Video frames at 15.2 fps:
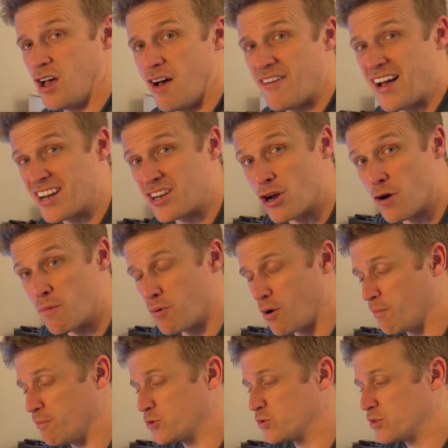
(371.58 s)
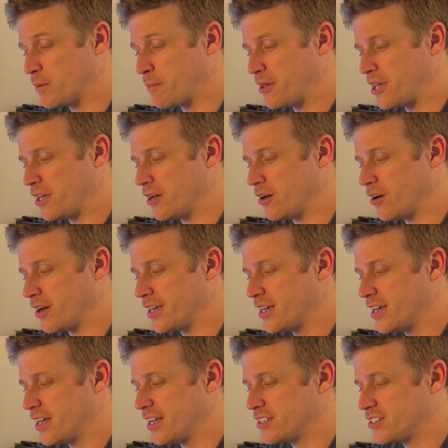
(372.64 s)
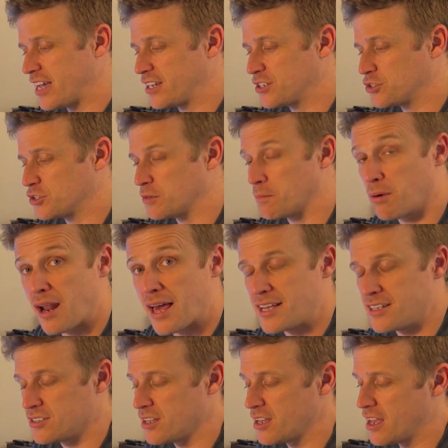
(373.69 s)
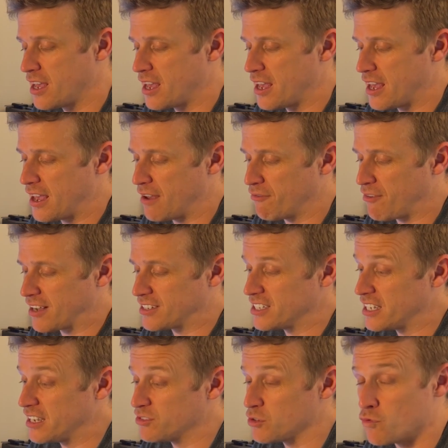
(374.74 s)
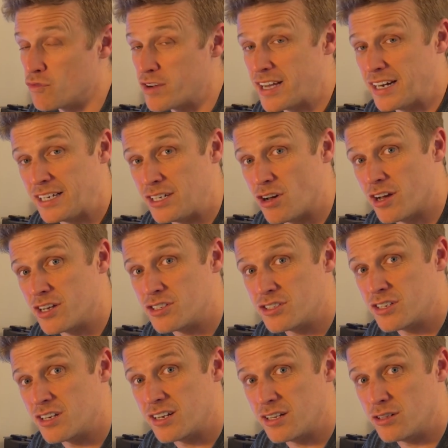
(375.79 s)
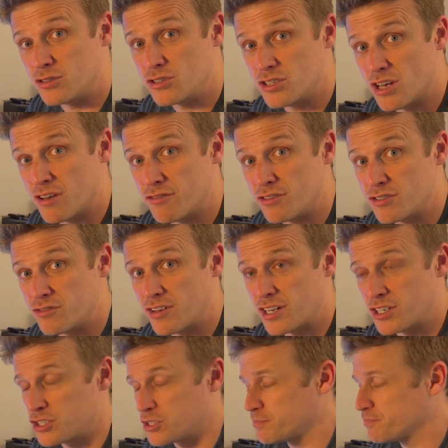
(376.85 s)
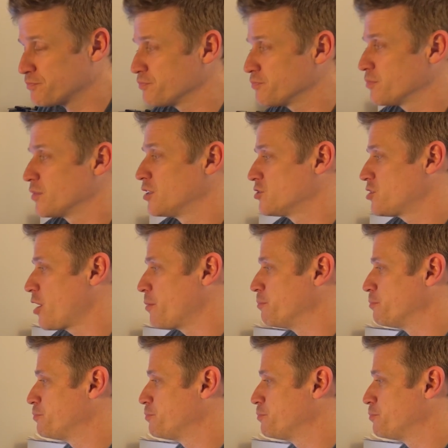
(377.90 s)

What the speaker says: I've had no problems with the PEI textured plate. In fact, it gives a really nice little surface finish. So